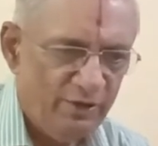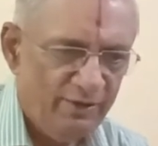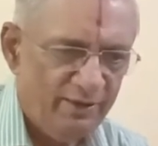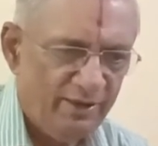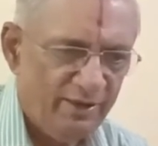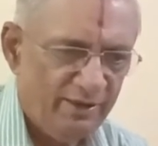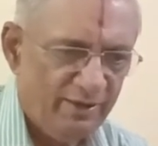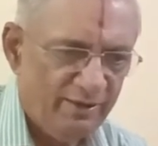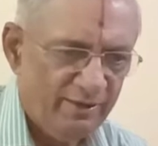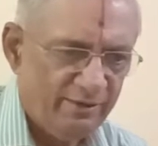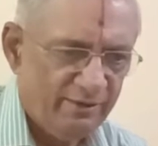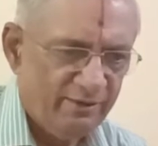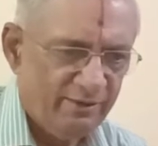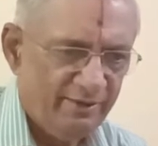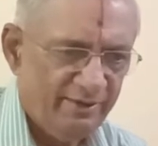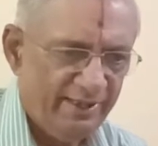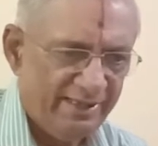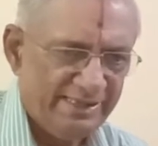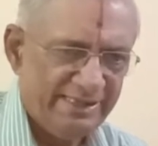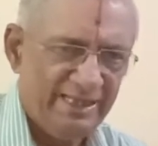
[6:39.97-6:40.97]
The
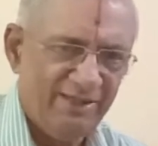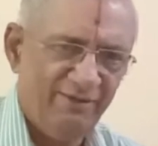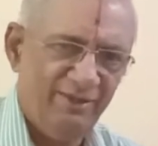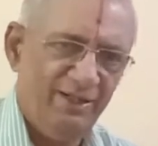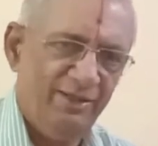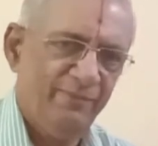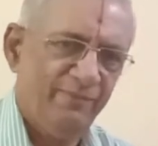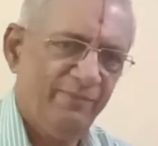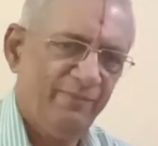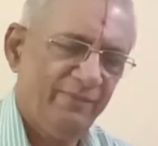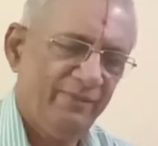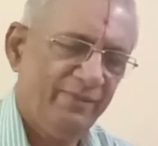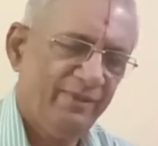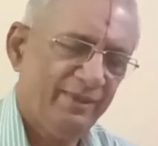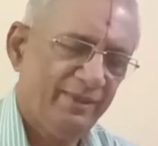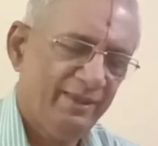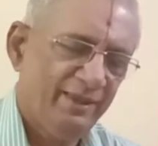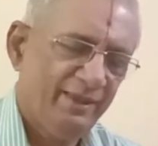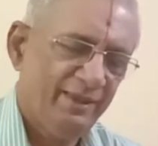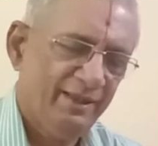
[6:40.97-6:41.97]
next level,
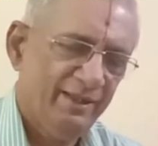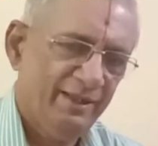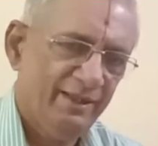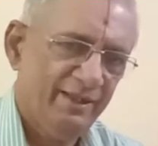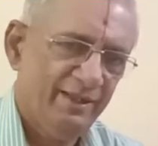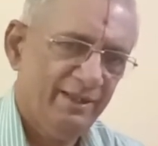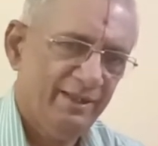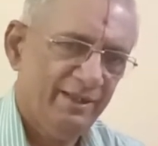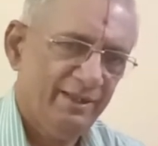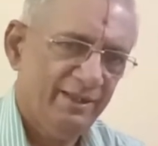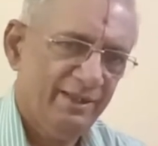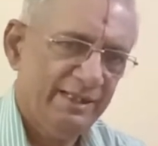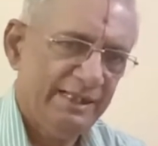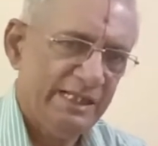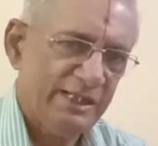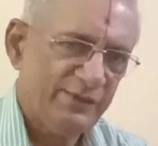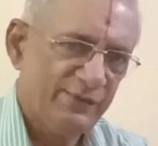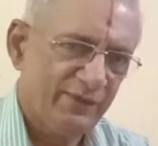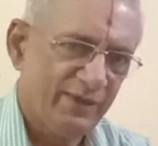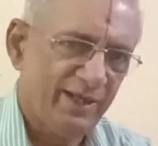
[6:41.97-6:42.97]

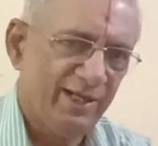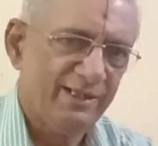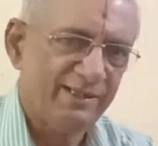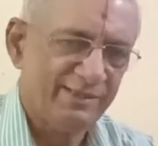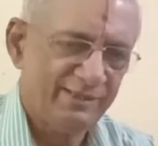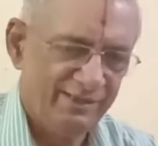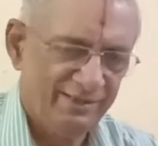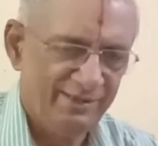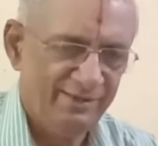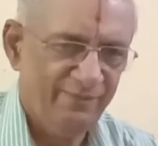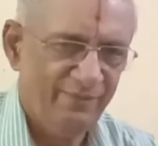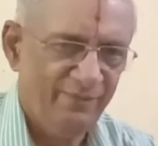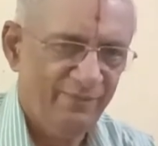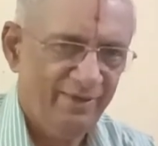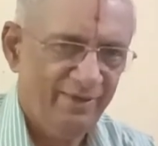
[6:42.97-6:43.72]
the swaras,